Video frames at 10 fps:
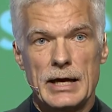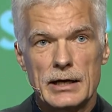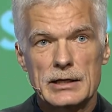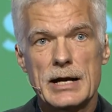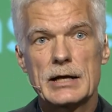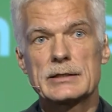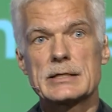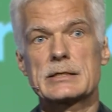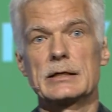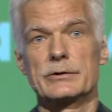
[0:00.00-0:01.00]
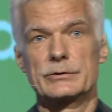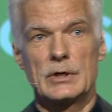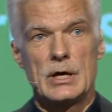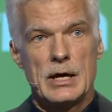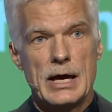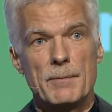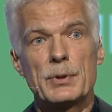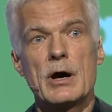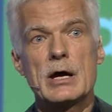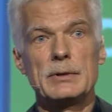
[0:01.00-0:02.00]
character skills,
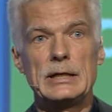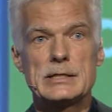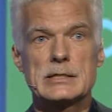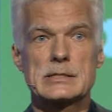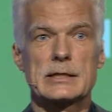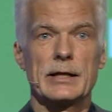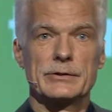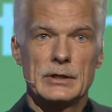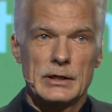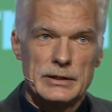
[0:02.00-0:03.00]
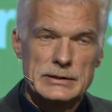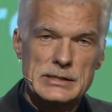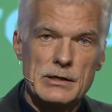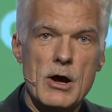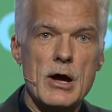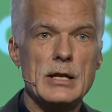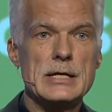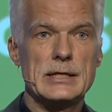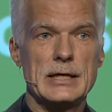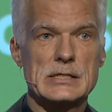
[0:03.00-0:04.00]
employability skills. It's the early
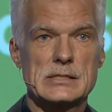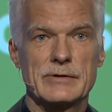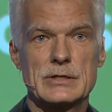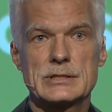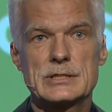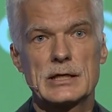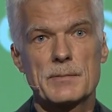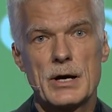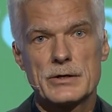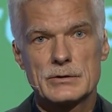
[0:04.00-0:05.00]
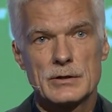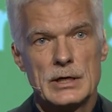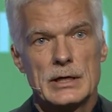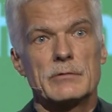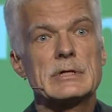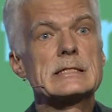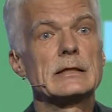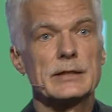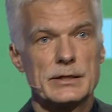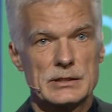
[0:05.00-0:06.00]
years. When you think about
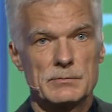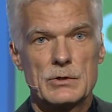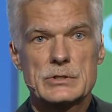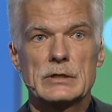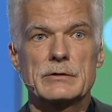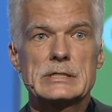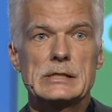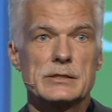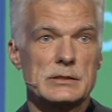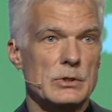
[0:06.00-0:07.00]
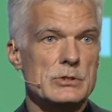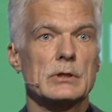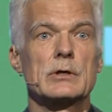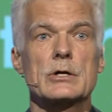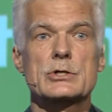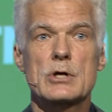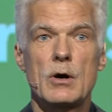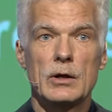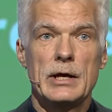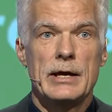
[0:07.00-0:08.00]
resilience, emotional
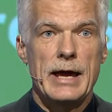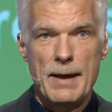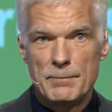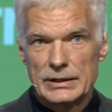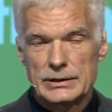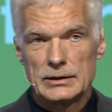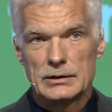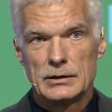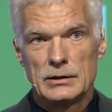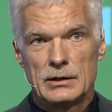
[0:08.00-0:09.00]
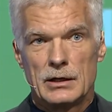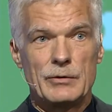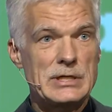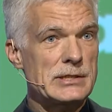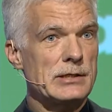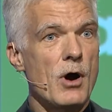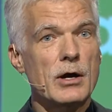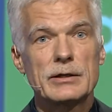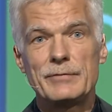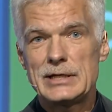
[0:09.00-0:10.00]
control, empathy. No? We
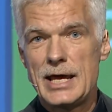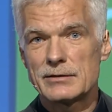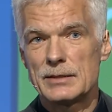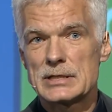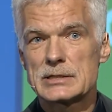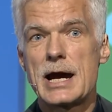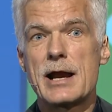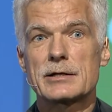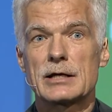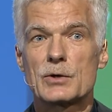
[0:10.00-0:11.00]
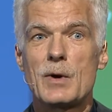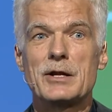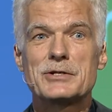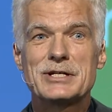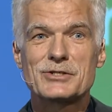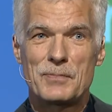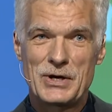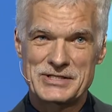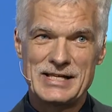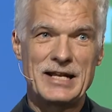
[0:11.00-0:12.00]
take them as character qualities or
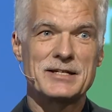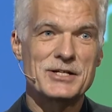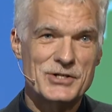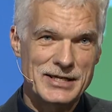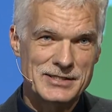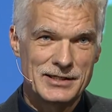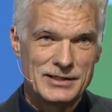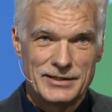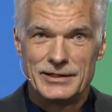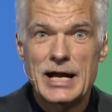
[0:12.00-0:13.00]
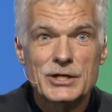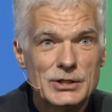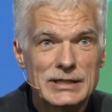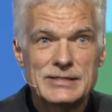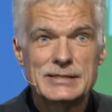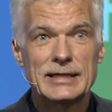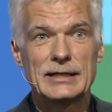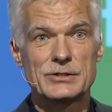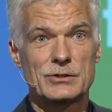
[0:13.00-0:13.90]
personality traits. They're actually skills.